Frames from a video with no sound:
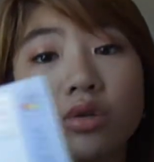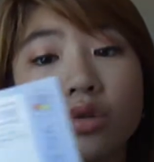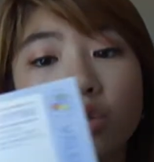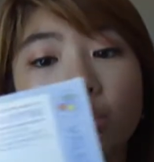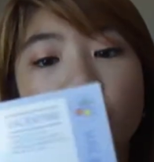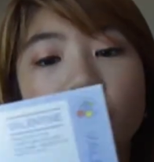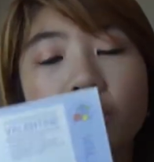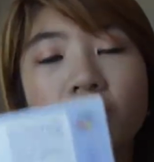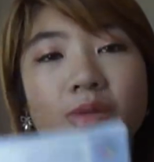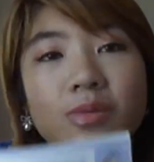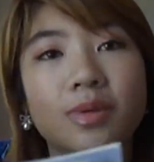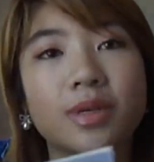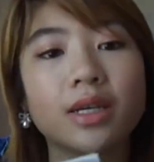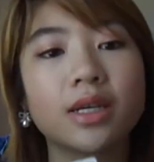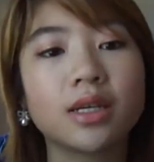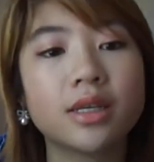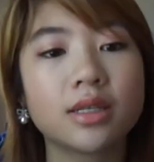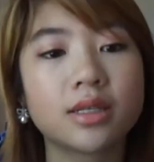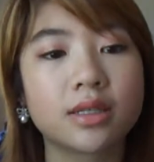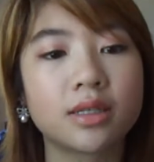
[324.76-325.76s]
notebooks
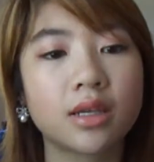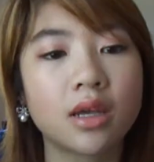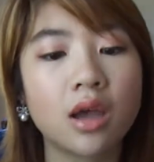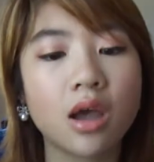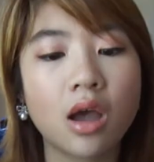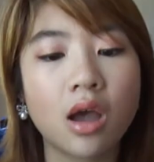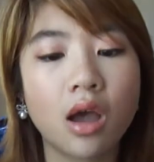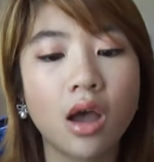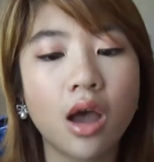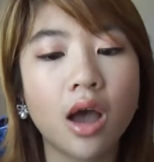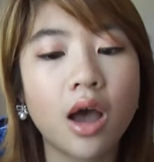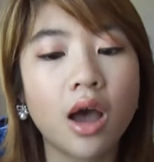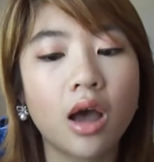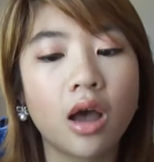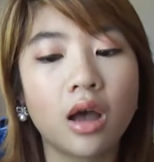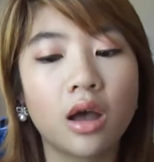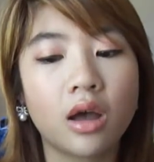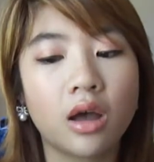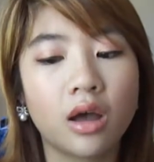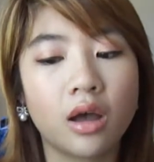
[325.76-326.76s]
because
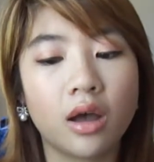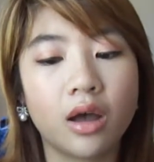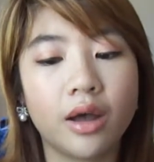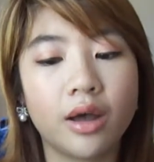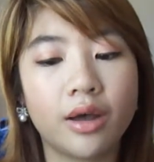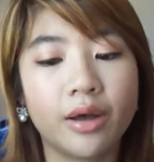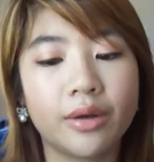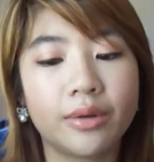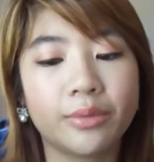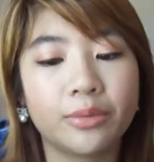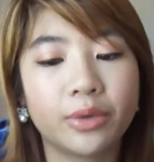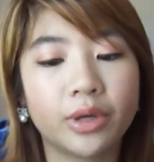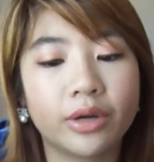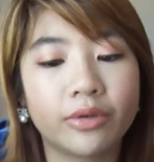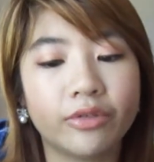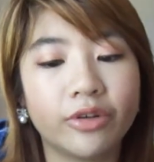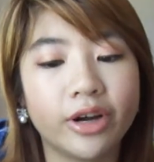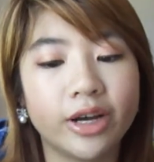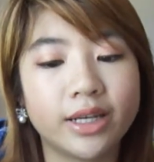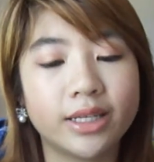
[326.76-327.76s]
um,
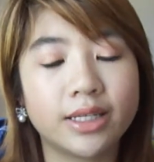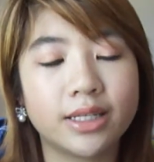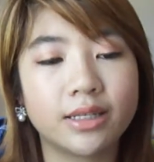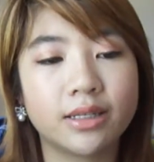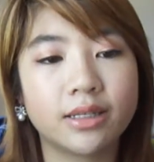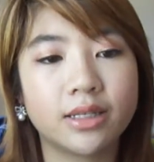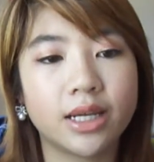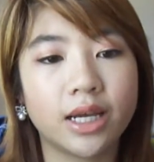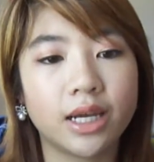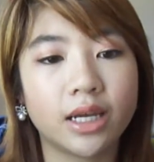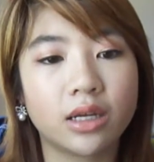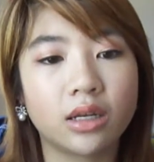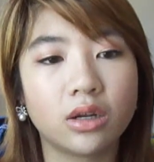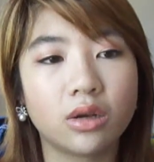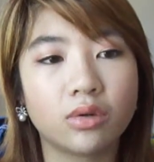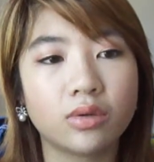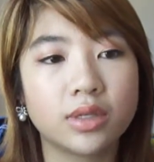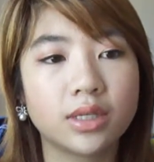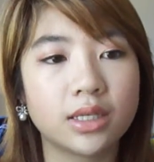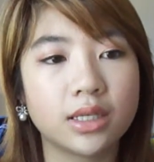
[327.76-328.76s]
whenever I take
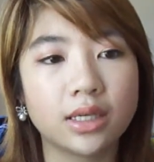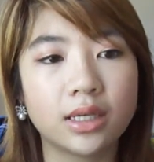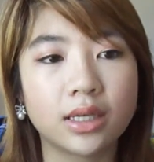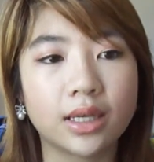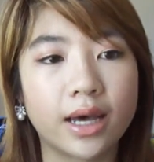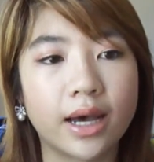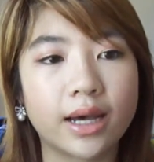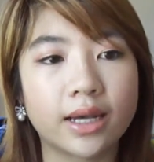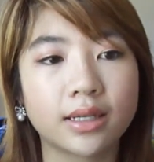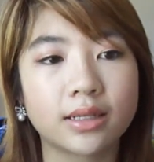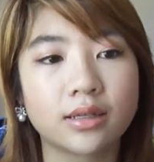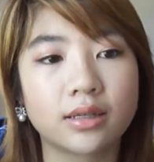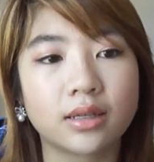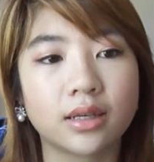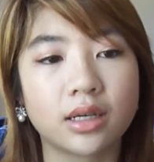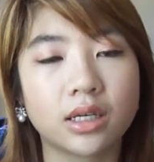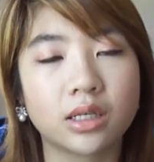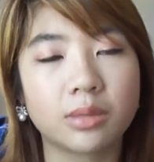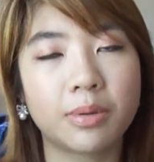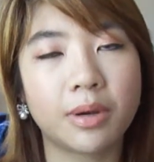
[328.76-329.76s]
notes in class,
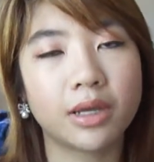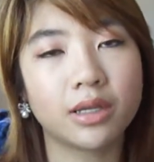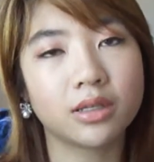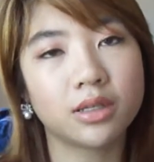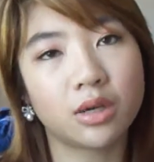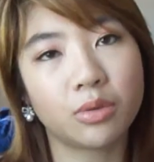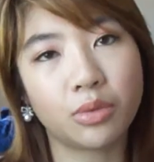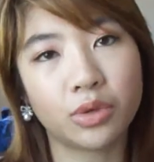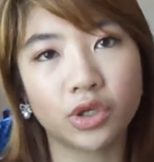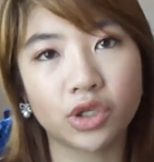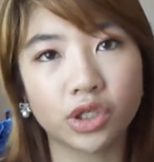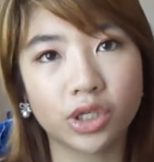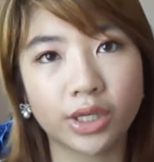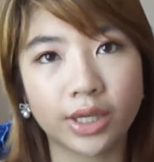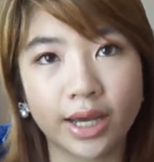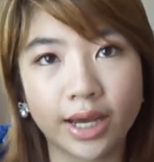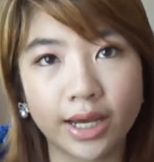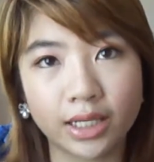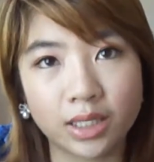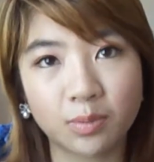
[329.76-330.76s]
like, it depends on which
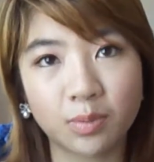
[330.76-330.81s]
class,